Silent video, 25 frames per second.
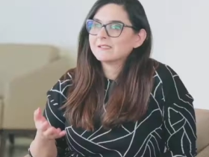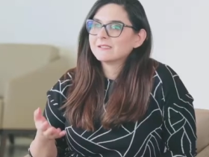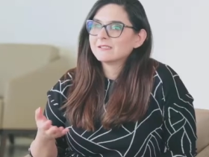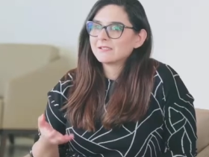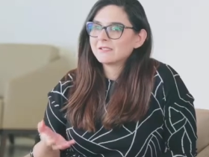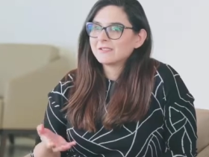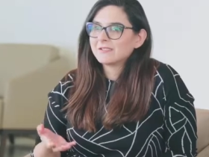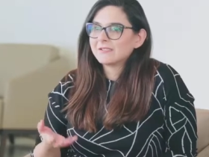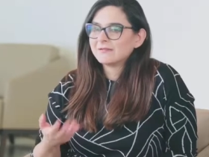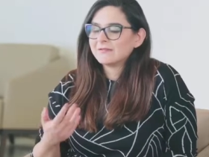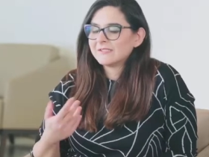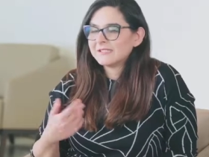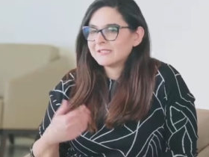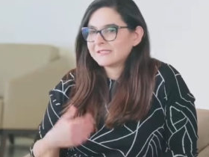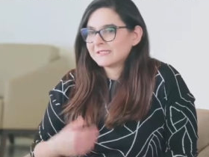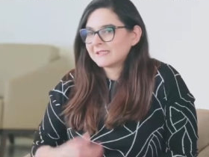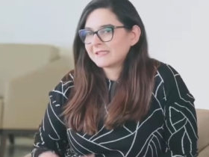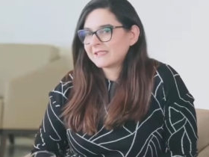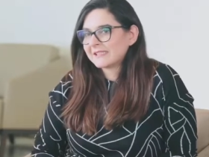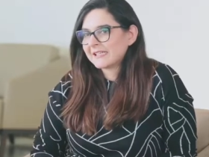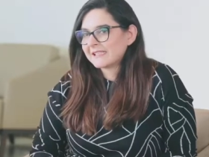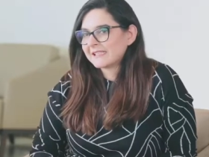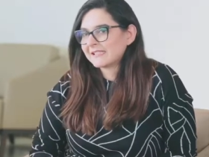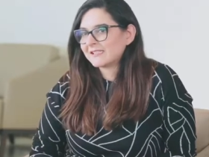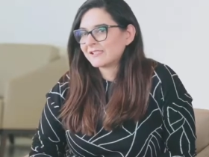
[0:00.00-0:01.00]
So the
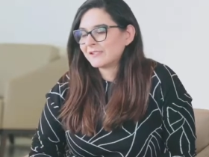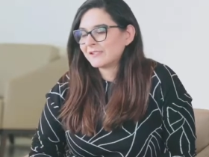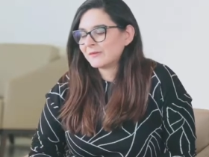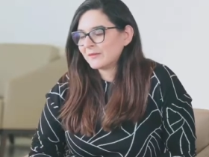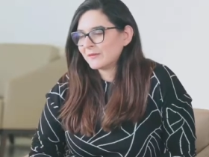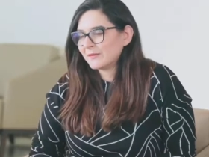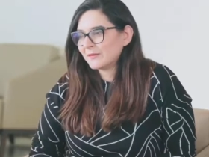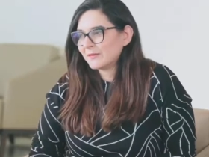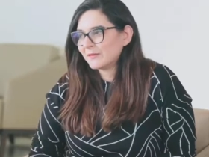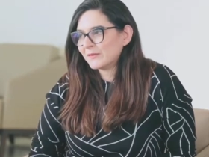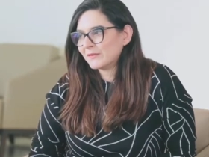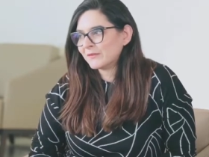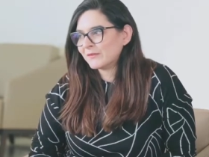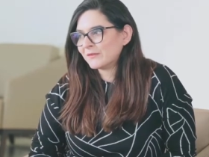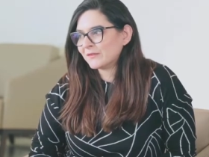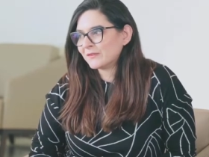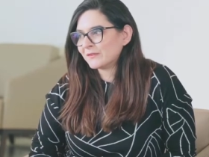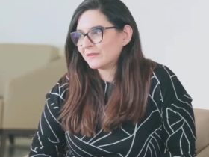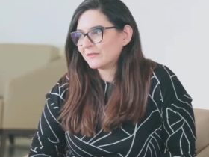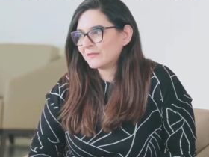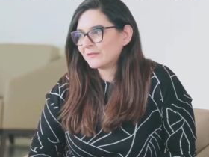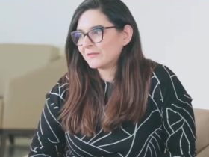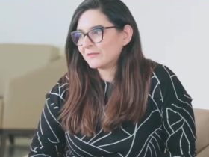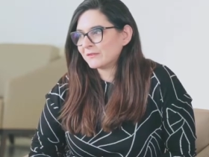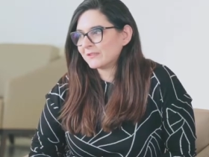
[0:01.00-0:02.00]
reason actually we moved
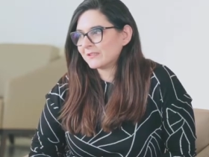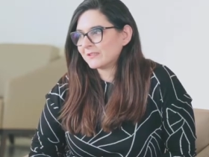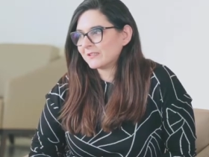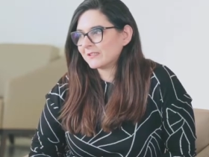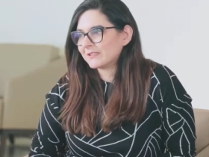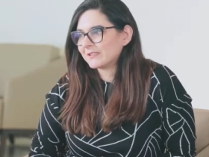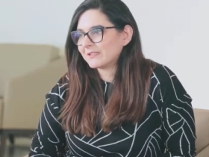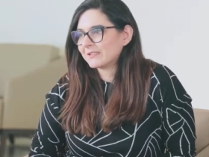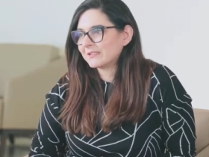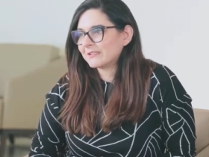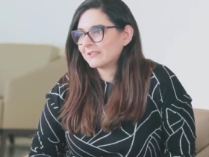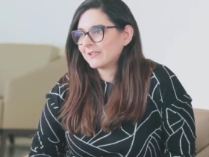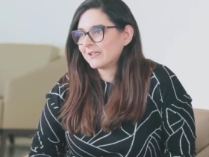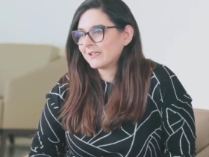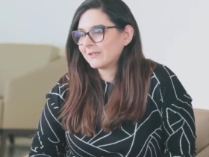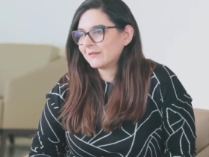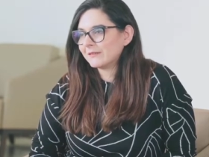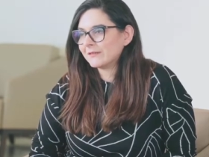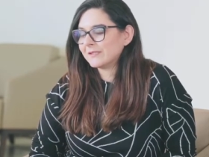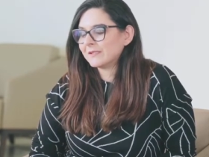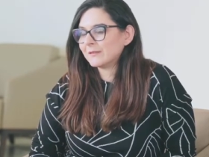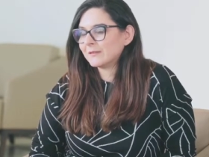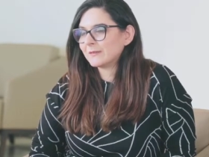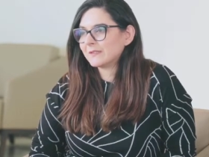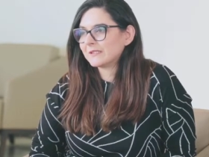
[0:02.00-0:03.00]
to Dr.
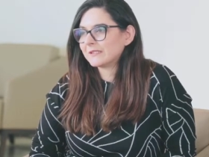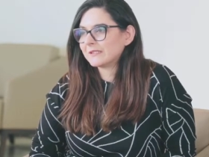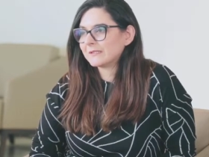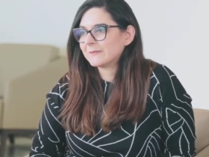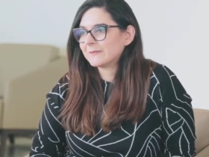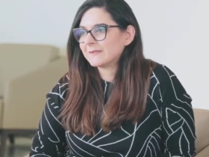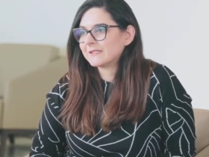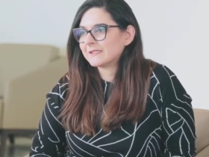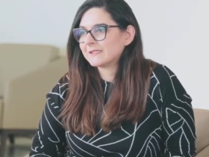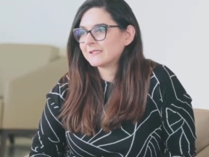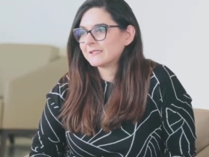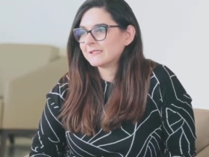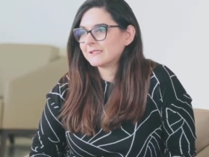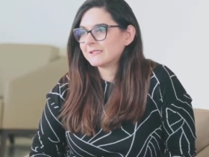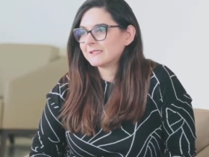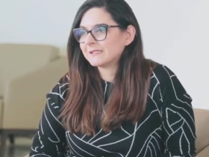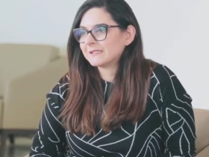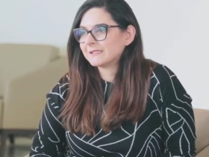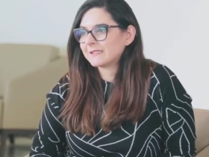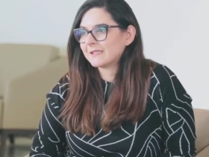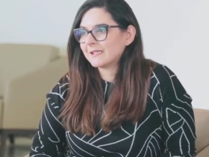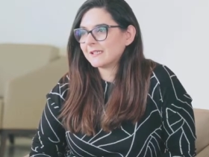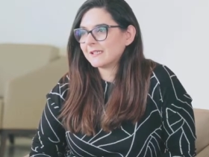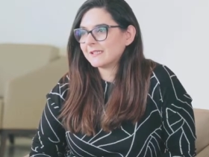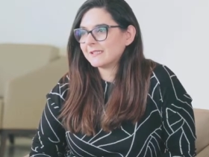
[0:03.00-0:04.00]
Gowri was because
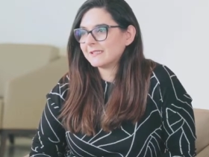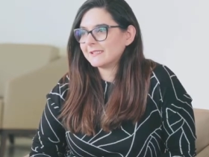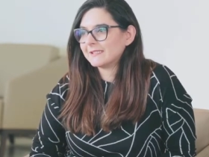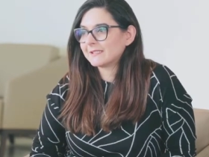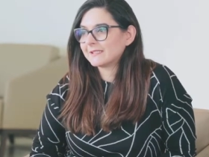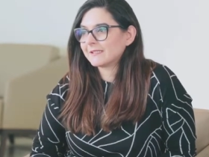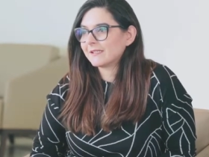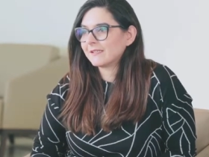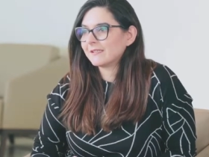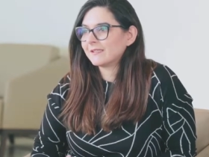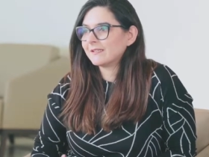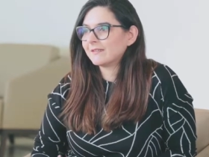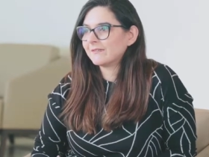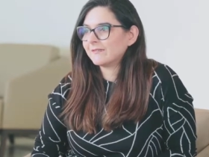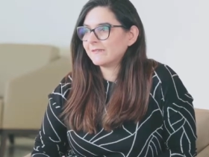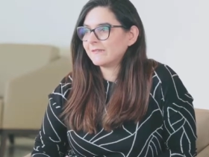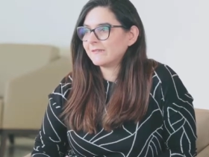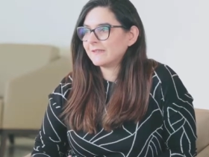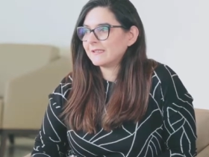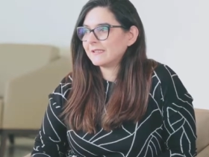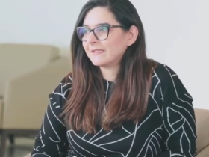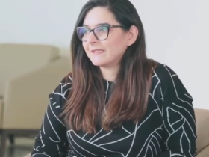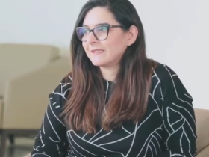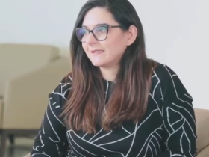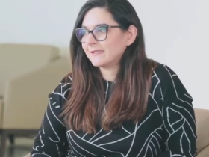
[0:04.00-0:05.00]
I started
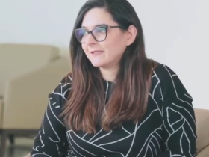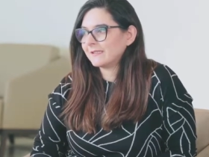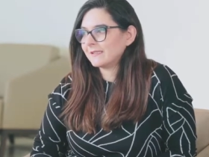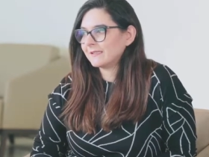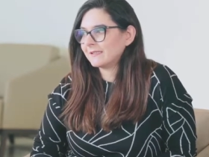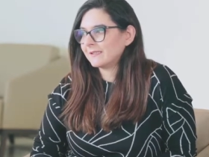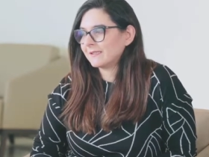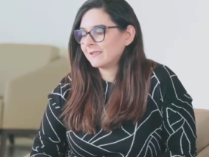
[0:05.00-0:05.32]
feeling